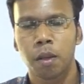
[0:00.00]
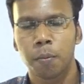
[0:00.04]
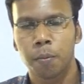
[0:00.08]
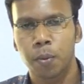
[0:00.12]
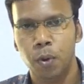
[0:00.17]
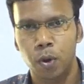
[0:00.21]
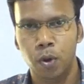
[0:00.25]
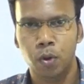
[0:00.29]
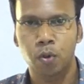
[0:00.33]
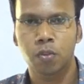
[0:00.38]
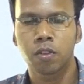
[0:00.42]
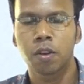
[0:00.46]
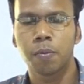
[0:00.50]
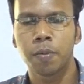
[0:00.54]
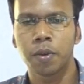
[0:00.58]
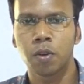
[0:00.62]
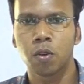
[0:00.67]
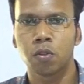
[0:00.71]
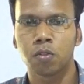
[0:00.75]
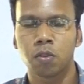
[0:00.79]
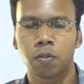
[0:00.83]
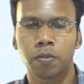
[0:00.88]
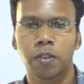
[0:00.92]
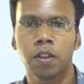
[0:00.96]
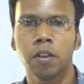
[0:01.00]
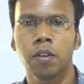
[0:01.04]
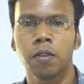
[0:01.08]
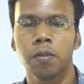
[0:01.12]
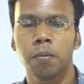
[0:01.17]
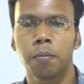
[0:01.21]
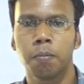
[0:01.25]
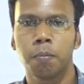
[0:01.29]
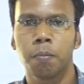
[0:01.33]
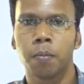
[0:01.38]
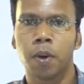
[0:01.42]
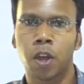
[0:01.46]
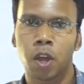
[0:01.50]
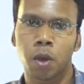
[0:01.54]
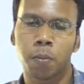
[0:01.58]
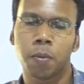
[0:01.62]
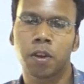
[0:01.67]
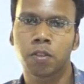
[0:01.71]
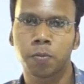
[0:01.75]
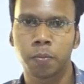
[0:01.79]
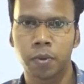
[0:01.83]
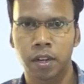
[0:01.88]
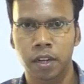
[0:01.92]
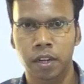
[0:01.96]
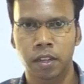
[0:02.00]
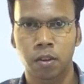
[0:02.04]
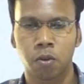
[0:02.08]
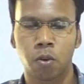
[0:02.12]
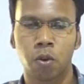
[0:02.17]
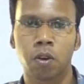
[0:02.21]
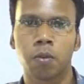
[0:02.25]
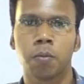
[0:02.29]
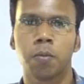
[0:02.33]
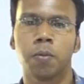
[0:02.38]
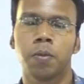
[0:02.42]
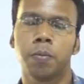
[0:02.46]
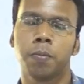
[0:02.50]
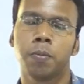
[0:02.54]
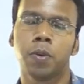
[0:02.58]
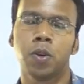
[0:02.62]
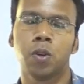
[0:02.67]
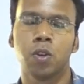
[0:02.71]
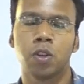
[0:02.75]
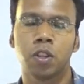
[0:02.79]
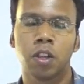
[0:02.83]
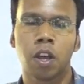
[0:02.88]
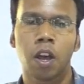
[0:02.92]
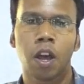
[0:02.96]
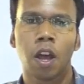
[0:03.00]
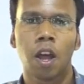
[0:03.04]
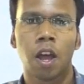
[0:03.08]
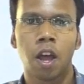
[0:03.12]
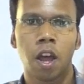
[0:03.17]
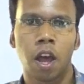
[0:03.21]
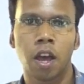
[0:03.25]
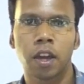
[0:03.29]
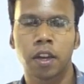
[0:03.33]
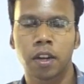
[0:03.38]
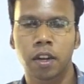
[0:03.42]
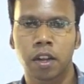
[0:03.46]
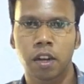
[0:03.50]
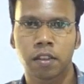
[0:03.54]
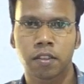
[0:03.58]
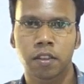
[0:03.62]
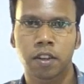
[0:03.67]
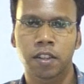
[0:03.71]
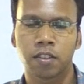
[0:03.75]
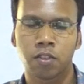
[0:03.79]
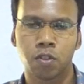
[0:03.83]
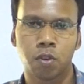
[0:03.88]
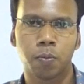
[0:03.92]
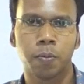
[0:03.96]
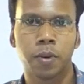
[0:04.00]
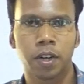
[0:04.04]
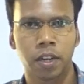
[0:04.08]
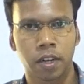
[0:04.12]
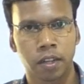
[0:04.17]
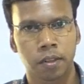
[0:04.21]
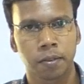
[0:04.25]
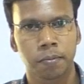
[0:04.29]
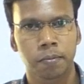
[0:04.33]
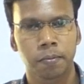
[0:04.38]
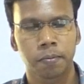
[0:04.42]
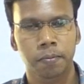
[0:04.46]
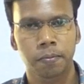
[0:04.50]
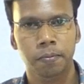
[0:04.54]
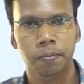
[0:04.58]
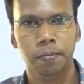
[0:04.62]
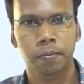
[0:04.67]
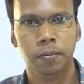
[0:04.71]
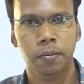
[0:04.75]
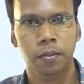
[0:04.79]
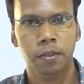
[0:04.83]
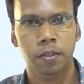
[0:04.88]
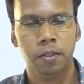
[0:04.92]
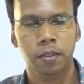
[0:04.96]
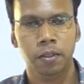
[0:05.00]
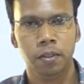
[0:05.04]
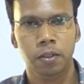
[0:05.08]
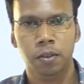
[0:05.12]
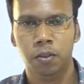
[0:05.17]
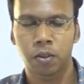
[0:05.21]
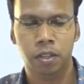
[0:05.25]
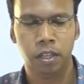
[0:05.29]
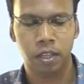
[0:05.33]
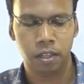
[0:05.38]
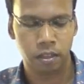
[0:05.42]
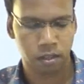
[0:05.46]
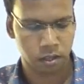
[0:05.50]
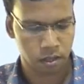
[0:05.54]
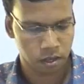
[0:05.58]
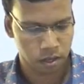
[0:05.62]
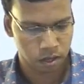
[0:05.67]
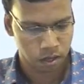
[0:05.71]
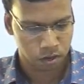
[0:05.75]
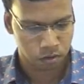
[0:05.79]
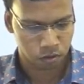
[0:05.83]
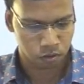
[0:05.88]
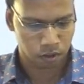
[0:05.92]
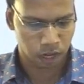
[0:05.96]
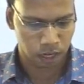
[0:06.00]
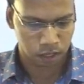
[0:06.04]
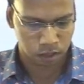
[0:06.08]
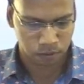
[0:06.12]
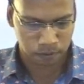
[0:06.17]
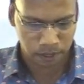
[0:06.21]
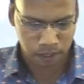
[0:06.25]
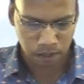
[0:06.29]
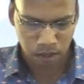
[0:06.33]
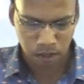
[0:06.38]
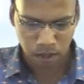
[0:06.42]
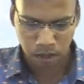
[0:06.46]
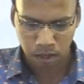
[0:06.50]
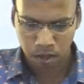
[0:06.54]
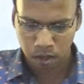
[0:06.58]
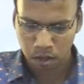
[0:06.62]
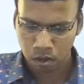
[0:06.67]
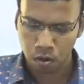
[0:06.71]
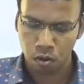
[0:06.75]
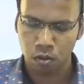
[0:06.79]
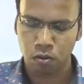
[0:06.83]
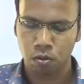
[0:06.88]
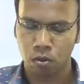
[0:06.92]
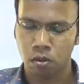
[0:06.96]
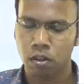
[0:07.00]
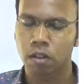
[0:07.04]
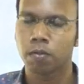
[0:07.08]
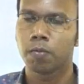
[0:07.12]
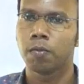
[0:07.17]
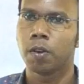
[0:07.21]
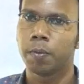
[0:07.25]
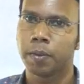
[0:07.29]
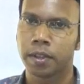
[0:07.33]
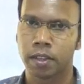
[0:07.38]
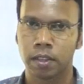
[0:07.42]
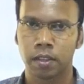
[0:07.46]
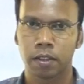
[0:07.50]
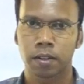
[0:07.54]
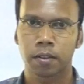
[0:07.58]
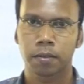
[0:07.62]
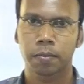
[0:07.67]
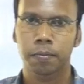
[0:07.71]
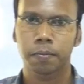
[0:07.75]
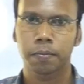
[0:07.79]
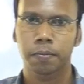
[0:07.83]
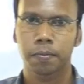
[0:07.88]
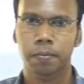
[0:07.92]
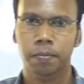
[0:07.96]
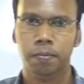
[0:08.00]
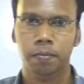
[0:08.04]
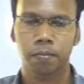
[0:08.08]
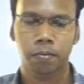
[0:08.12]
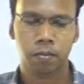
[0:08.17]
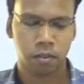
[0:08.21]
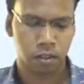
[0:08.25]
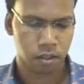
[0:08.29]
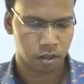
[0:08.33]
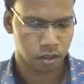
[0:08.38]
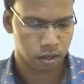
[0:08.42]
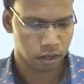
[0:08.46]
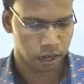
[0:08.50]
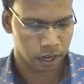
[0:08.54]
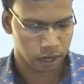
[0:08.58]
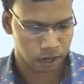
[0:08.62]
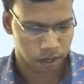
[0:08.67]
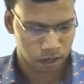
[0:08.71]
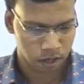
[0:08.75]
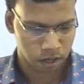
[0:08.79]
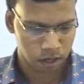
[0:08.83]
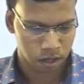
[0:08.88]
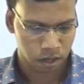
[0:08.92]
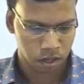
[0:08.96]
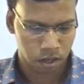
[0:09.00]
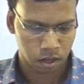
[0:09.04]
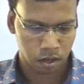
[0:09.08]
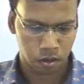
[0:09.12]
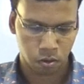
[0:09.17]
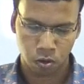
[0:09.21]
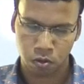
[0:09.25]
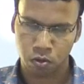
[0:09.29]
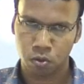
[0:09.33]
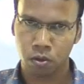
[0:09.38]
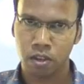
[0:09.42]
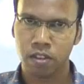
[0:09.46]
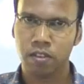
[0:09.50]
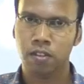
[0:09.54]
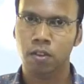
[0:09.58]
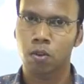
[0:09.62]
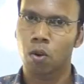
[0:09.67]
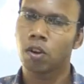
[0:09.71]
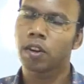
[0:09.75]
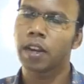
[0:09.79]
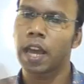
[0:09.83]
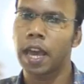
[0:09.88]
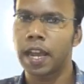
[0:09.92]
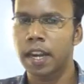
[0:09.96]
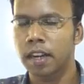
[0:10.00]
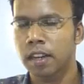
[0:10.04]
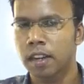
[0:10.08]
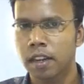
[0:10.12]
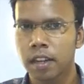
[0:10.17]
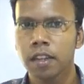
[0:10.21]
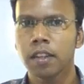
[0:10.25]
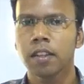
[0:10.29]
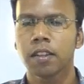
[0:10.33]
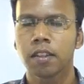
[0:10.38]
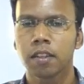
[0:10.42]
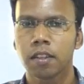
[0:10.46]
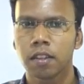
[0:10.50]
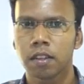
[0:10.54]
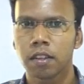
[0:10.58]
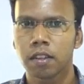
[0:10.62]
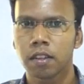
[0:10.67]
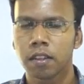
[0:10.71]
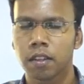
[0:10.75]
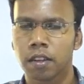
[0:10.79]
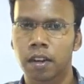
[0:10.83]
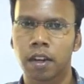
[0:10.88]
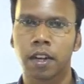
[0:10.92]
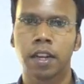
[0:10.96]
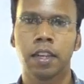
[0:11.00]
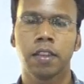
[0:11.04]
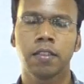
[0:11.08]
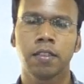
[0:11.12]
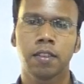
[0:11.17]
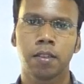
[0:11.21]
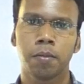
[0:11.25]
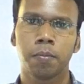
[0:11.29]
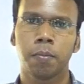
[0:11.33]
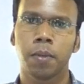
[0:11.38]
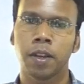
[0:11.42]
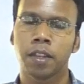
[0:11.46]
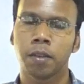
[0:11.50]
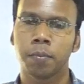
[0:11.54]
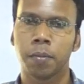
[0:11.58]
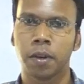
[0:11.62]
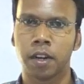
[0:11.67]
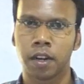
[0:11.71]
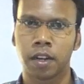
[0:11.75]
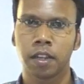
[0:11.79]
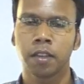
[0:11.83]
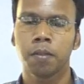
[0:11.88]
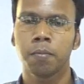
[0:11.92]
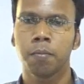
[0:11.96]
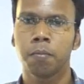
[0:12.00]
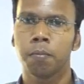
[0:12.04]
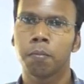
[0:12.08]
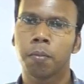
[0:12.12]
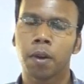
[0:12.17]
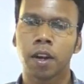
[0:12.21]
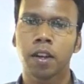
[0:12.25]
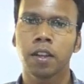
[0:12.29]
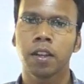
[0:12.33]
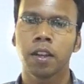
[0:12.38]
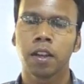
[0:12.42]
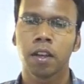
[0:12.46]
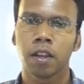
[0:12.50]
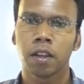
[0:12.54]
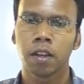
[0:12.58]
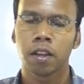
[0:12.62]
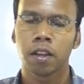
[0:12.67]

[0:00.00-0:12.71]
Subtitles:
produced because of the biomass burning or due to the agriculture residue burning. Okay, so that's why ozone will be there, right? Ozone is not directly released by the burning, but